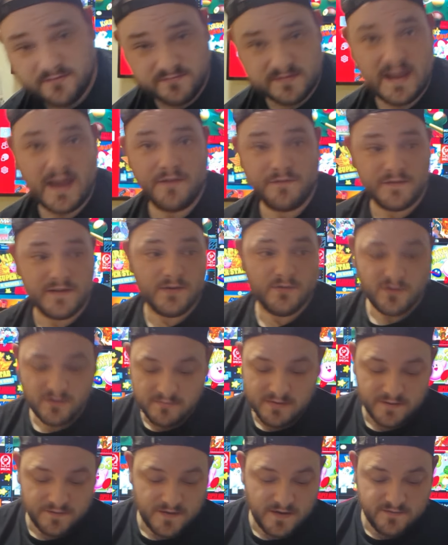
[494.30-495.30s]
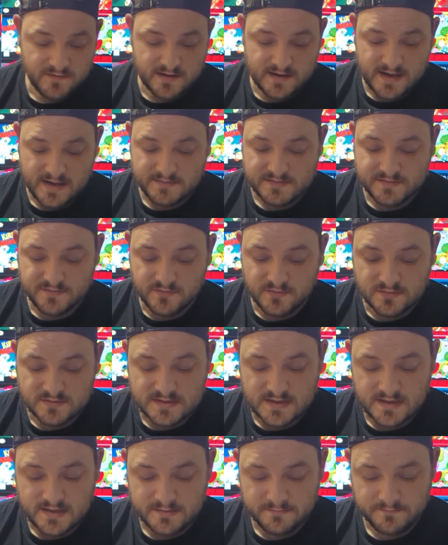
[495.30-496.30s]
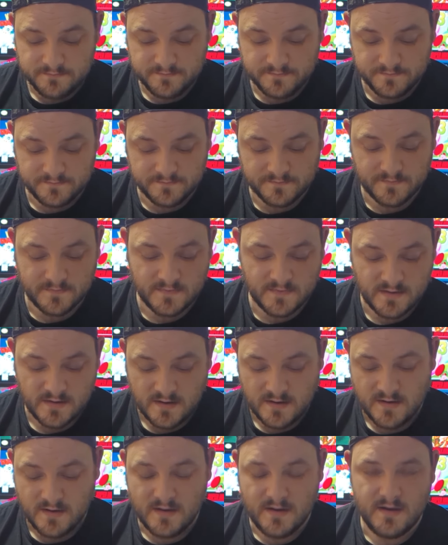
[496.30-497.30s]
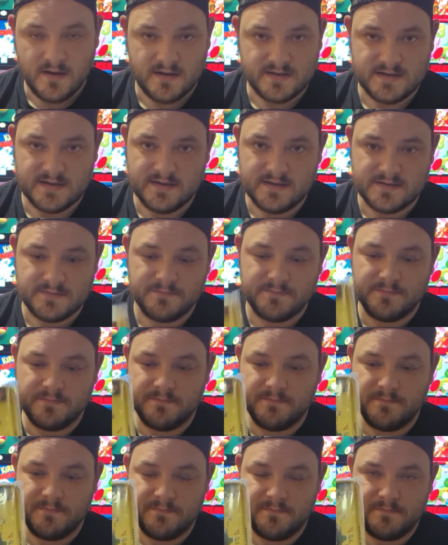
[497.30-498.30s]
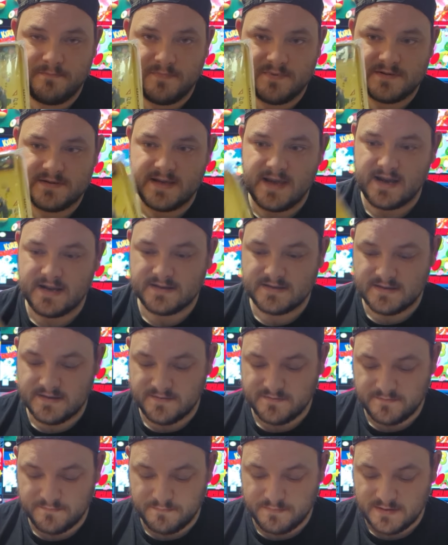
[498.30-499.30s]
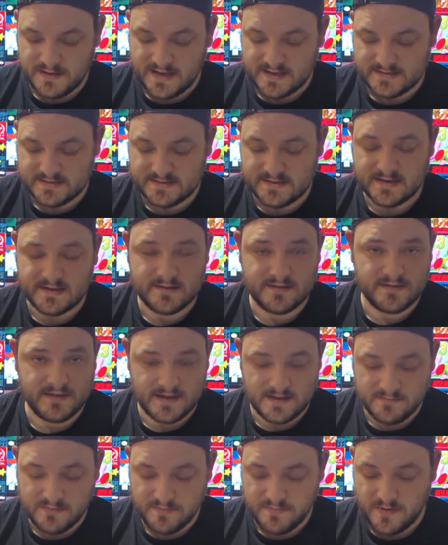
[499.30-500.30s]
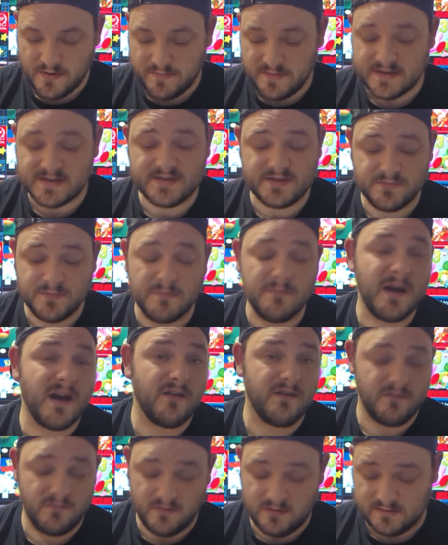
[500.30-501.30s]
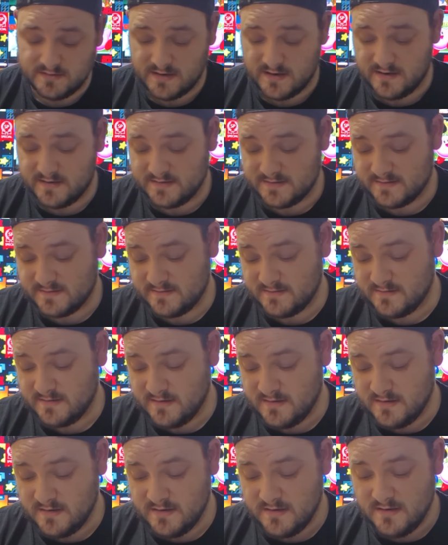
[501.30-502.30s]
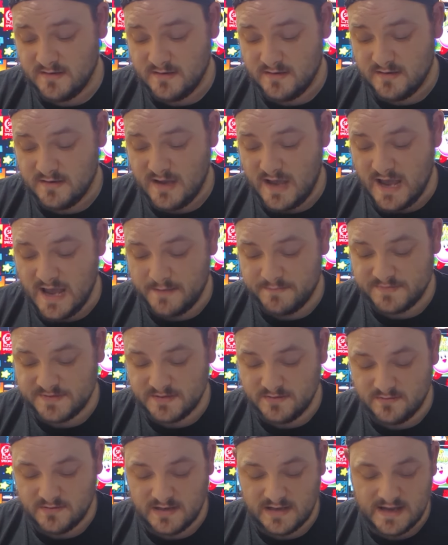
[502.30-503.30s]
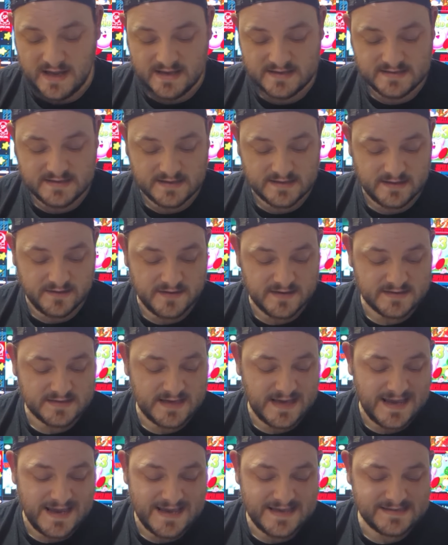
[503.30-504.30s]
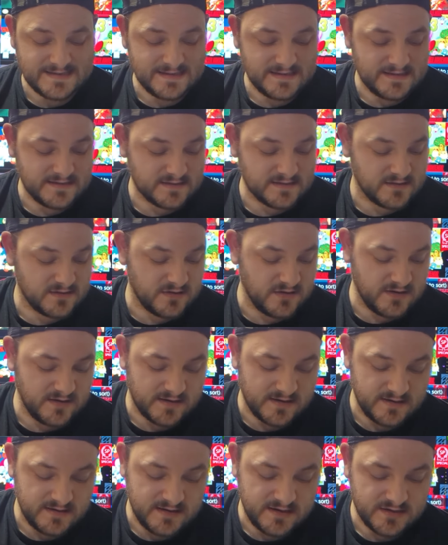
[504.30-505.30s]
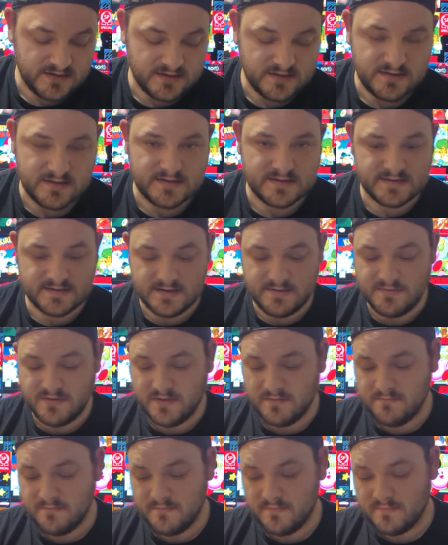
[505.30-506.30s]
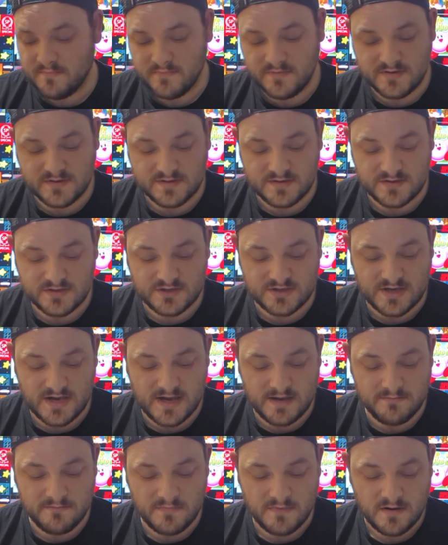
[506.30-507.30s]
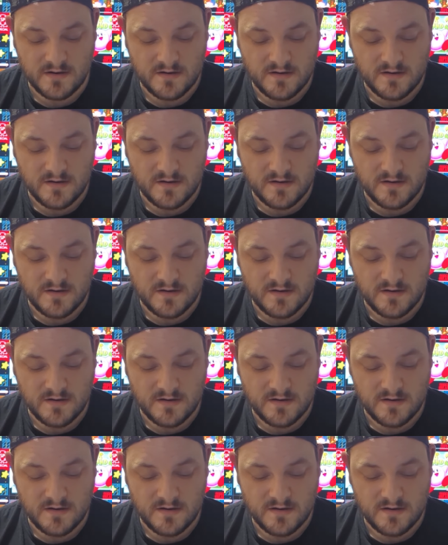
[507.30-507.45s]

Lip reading: definitely one of my favourite games of all time. It's in this protective plastic thingamabob. It's Super Mario World, guys. Absolute classic. Now this isn't as good a condition as some of them, which is a shame,